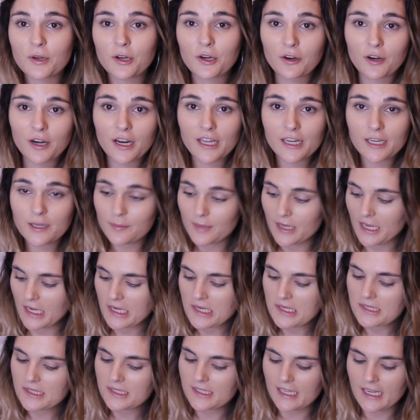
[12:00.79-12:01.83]
a granny
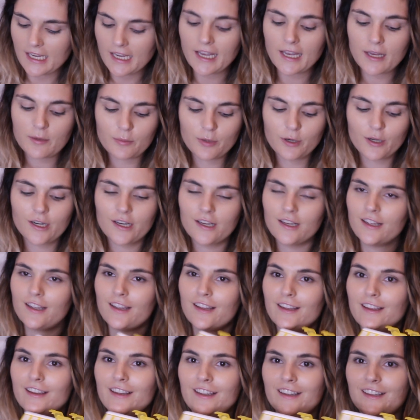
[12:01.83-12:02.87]
mans, I put
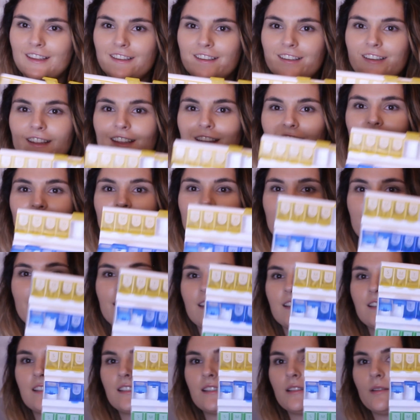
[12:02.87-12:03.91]
it in
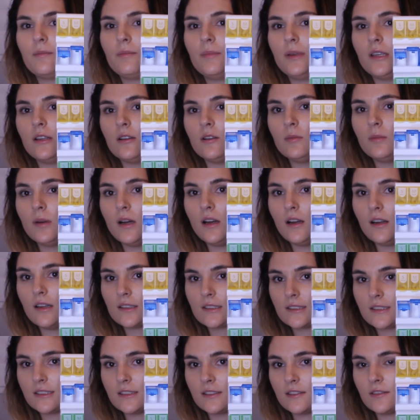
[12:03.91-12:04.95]
this pill
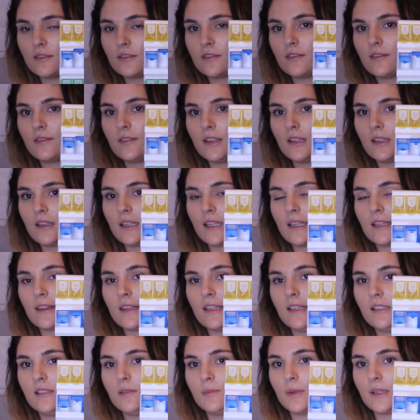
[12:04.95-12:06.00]
box like
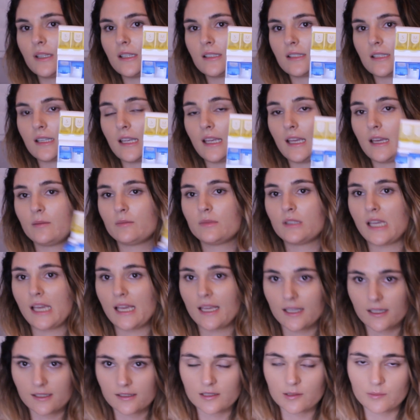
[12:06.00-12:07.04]
this because I am
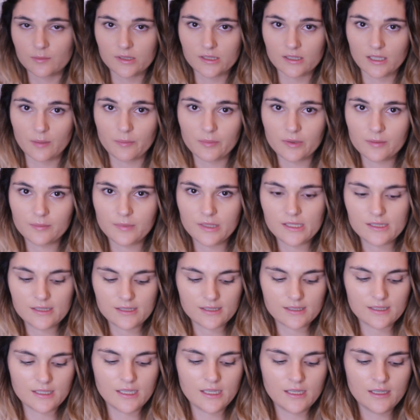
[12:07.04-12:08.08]
taking some
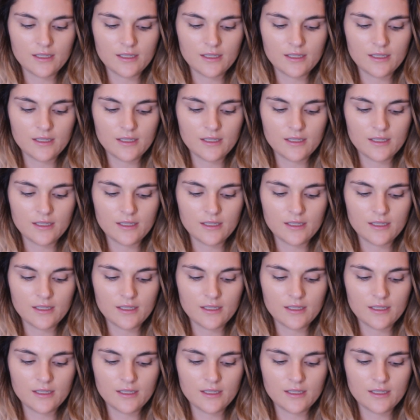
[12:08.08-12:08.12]
supplements.